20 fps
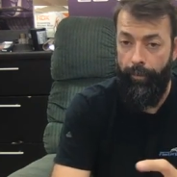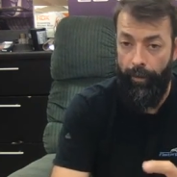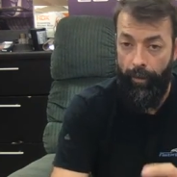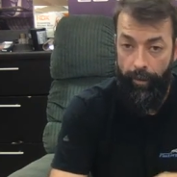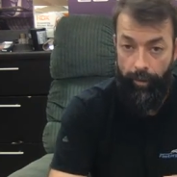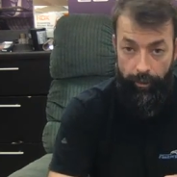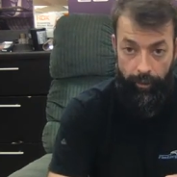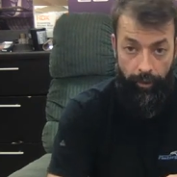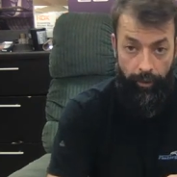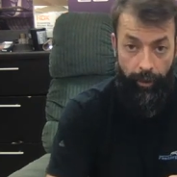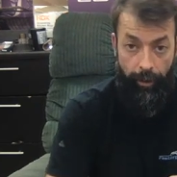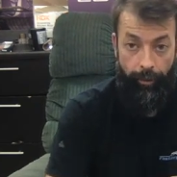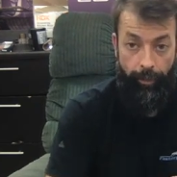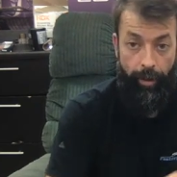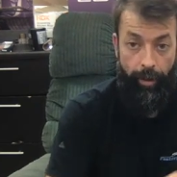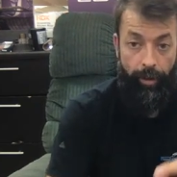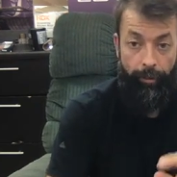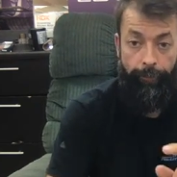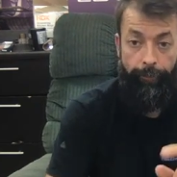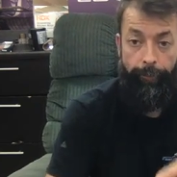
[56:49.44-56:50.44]
tuning
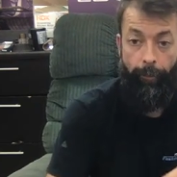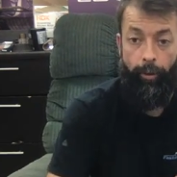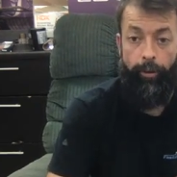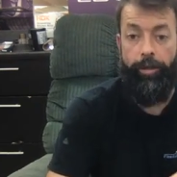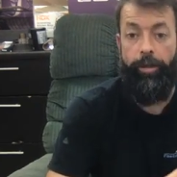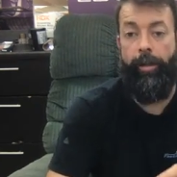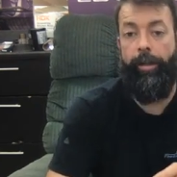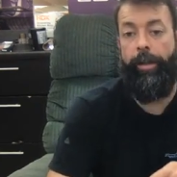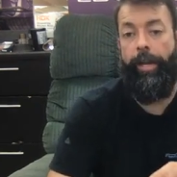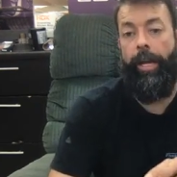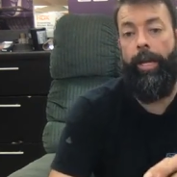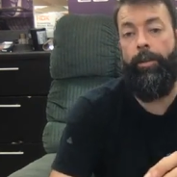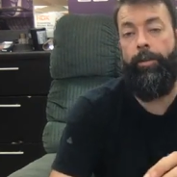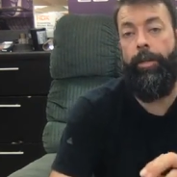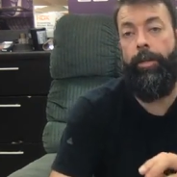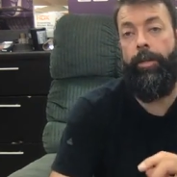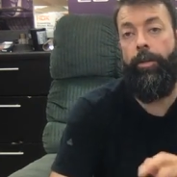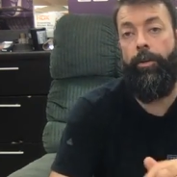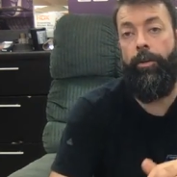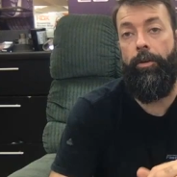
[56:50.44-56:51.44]
them. Unfortunately,
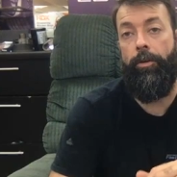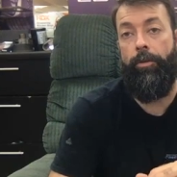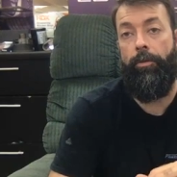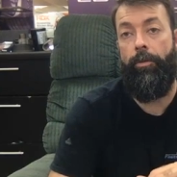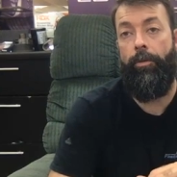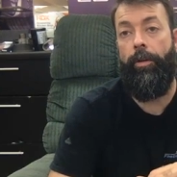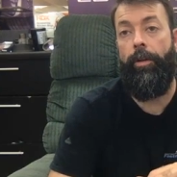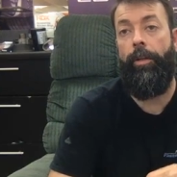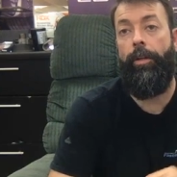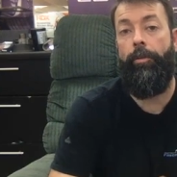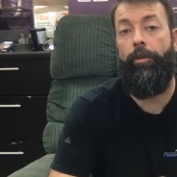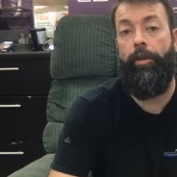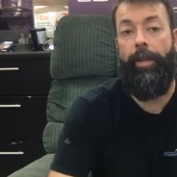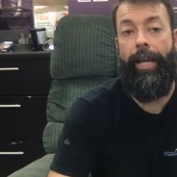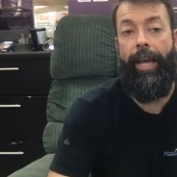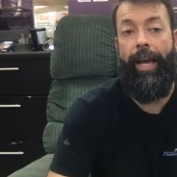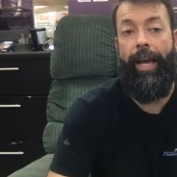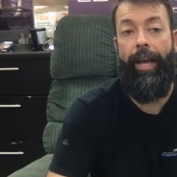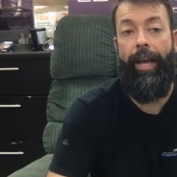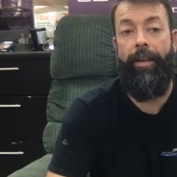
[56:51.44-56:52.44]
HP Tuners
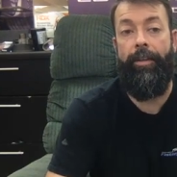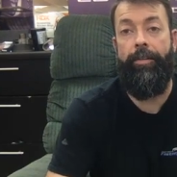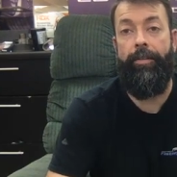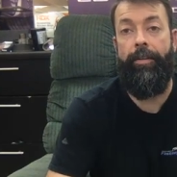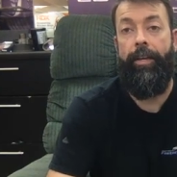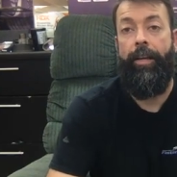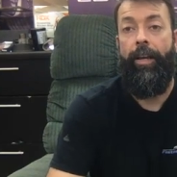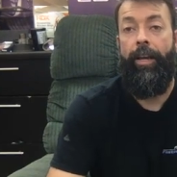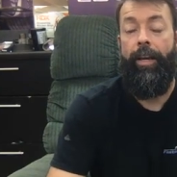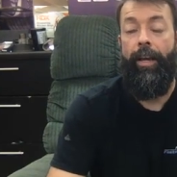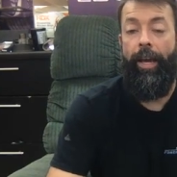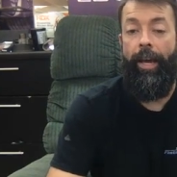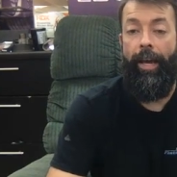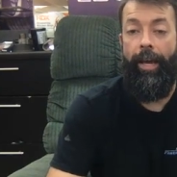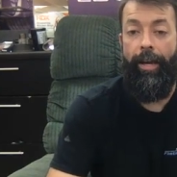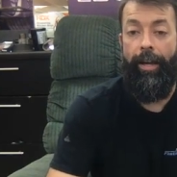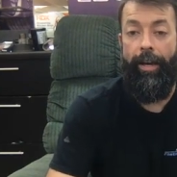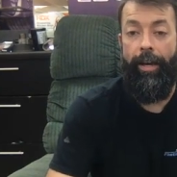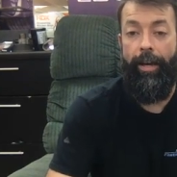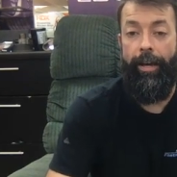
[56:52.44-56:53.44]
really has
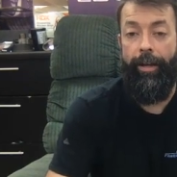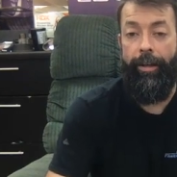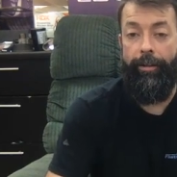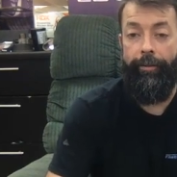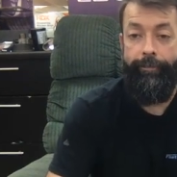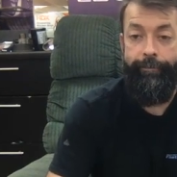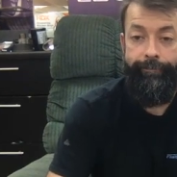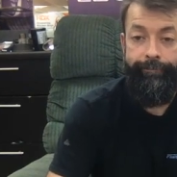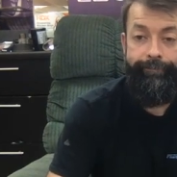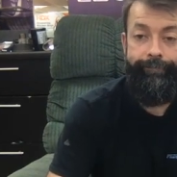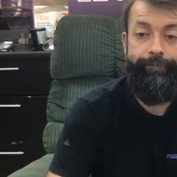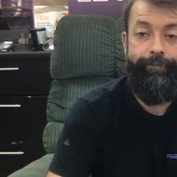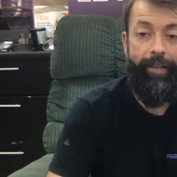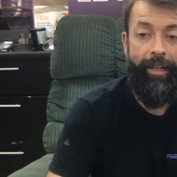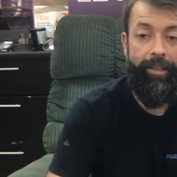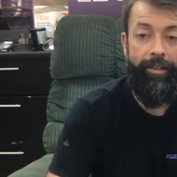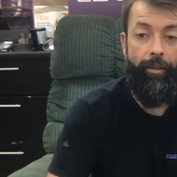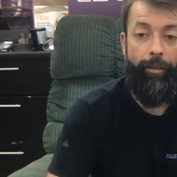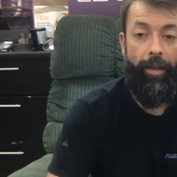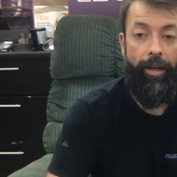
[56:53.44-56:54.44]
a.
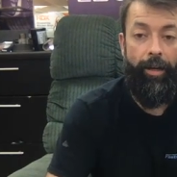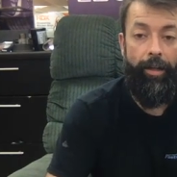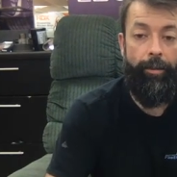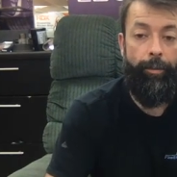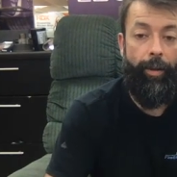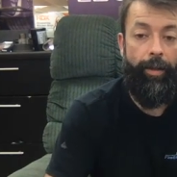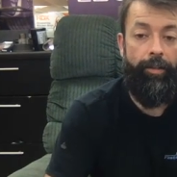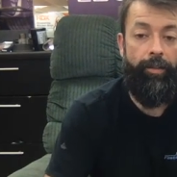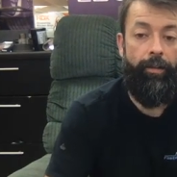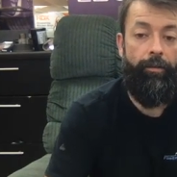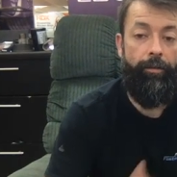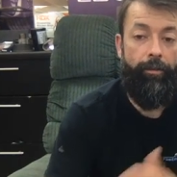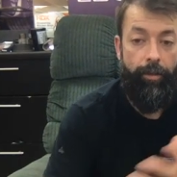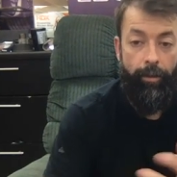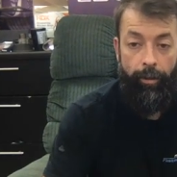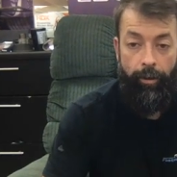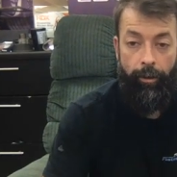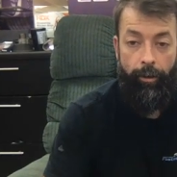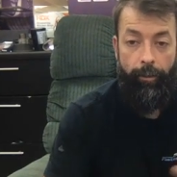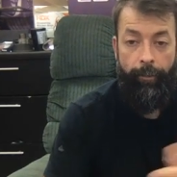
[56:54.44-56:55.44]
It's a bit expensive
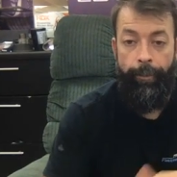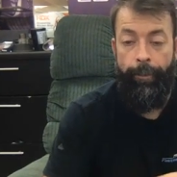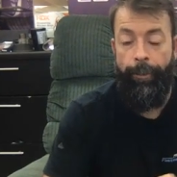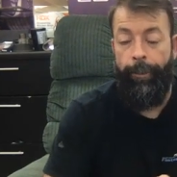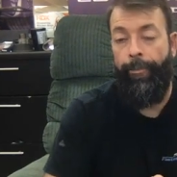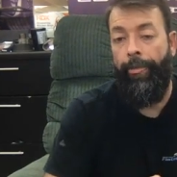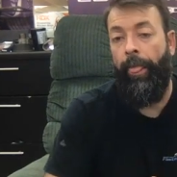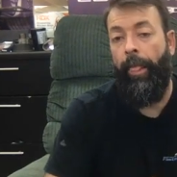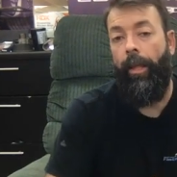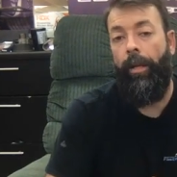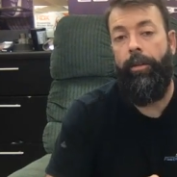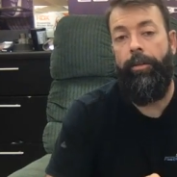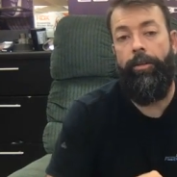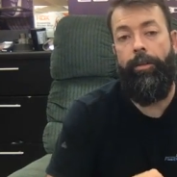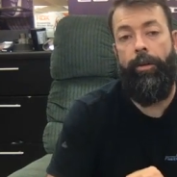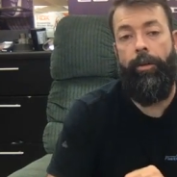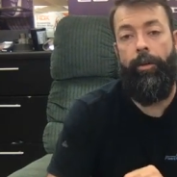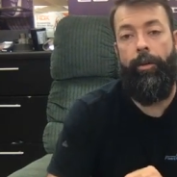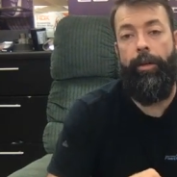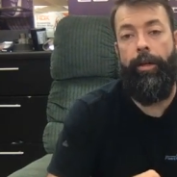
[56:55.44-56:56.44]
to do.
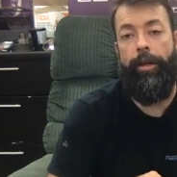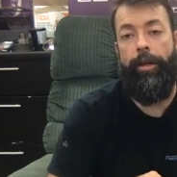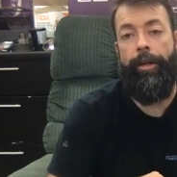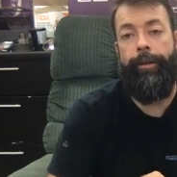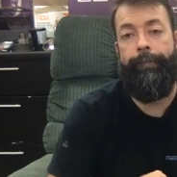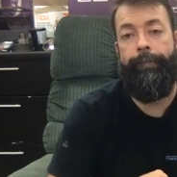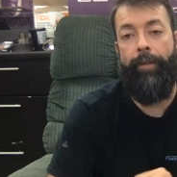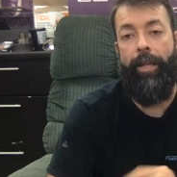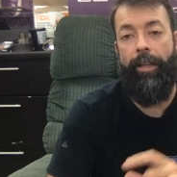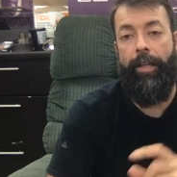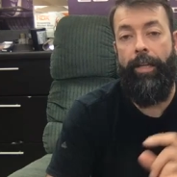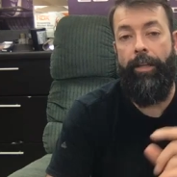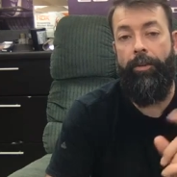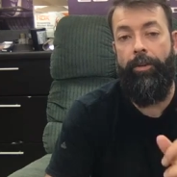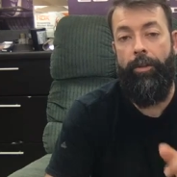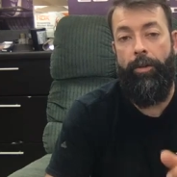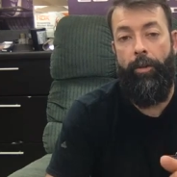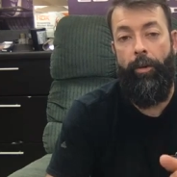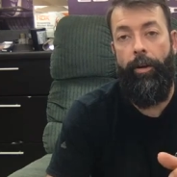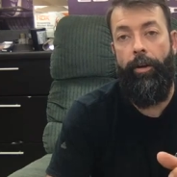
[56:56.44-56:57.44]
So I think
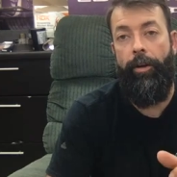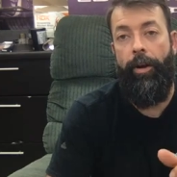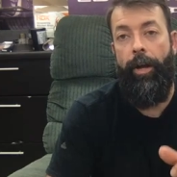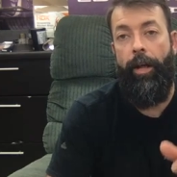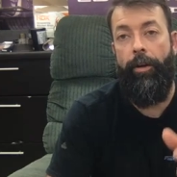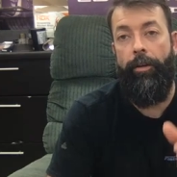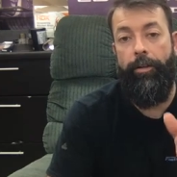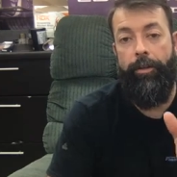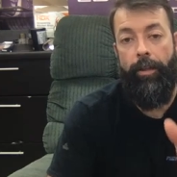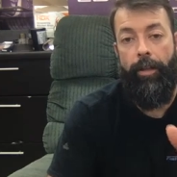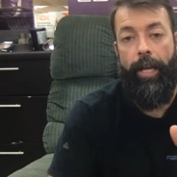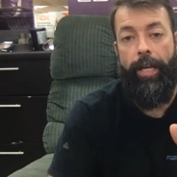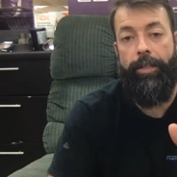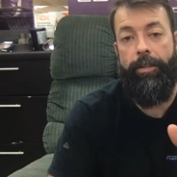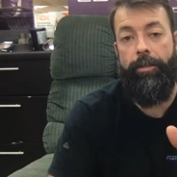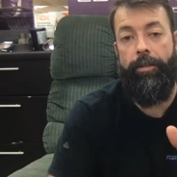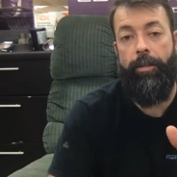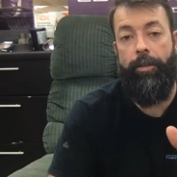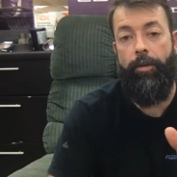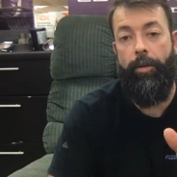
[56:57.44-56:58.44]
it's $200 to
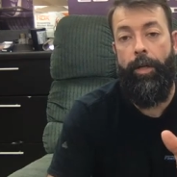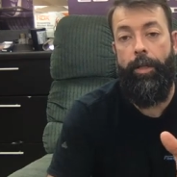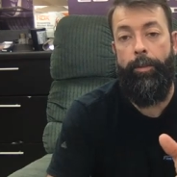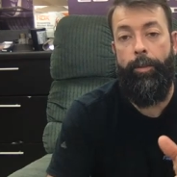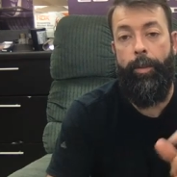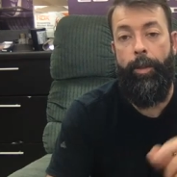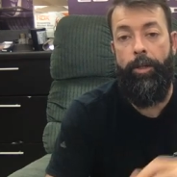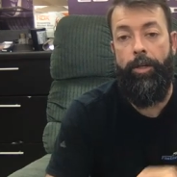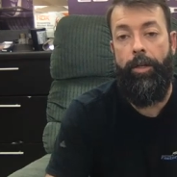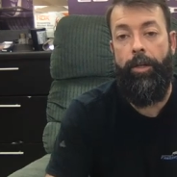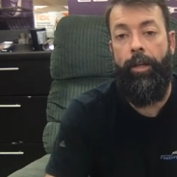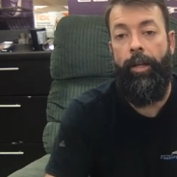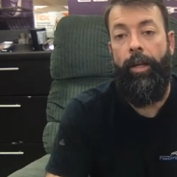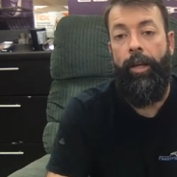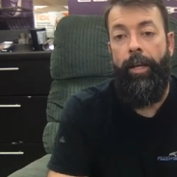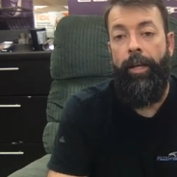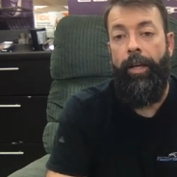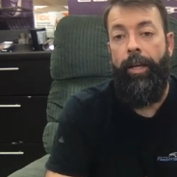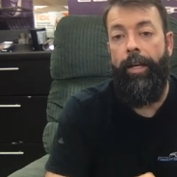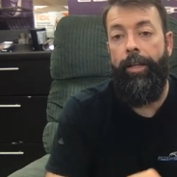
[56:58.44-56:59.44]
license the transmission.
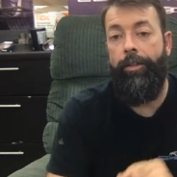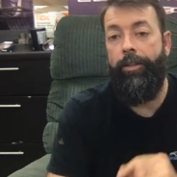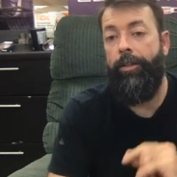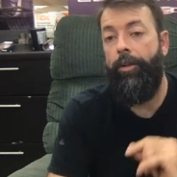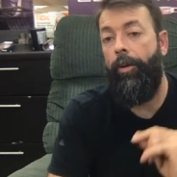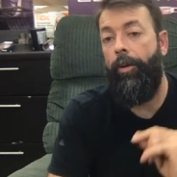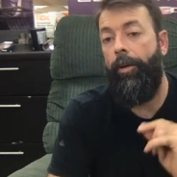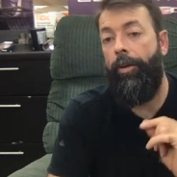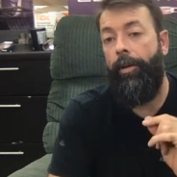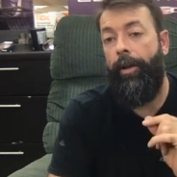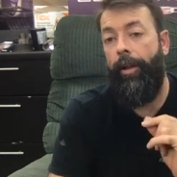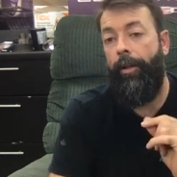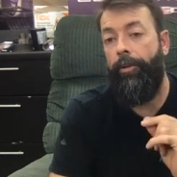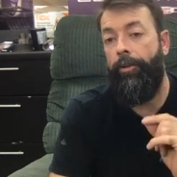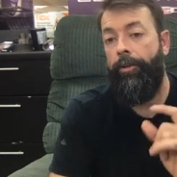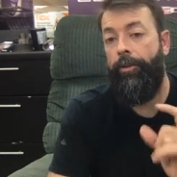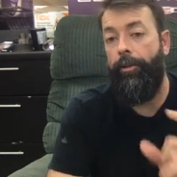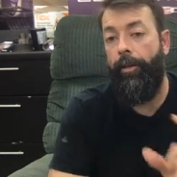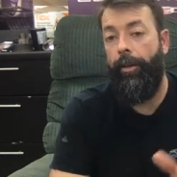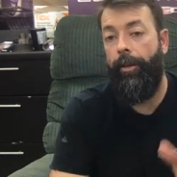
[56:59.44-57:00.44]
It's
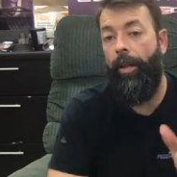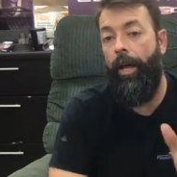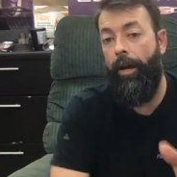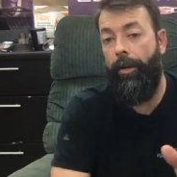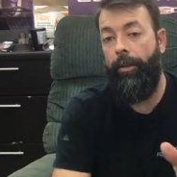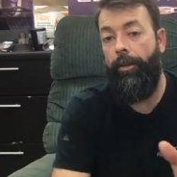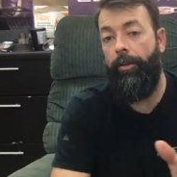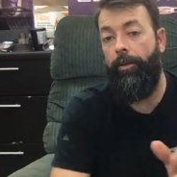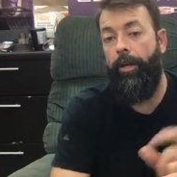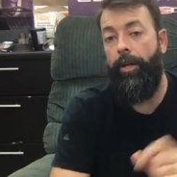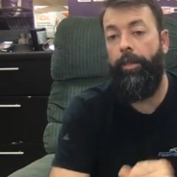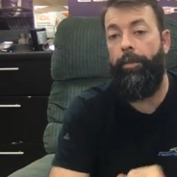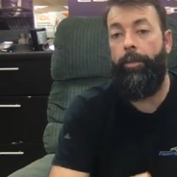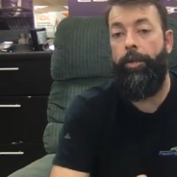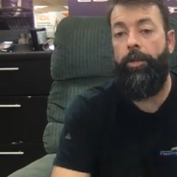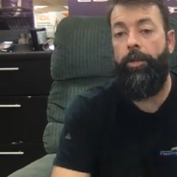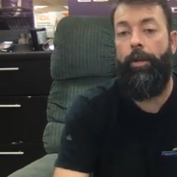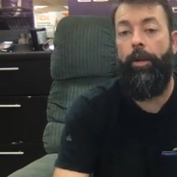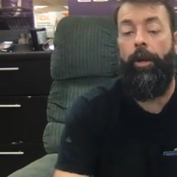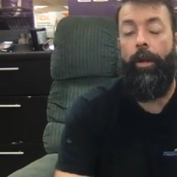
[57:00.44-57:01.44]
$200 to unlock the
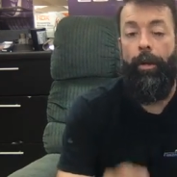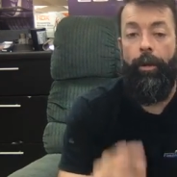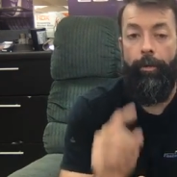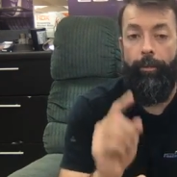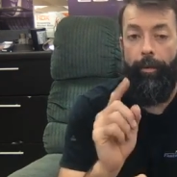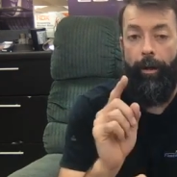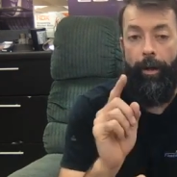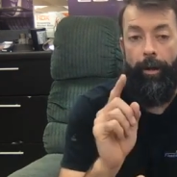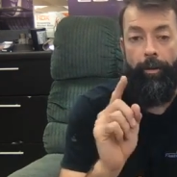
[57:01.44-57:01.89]
transmission, but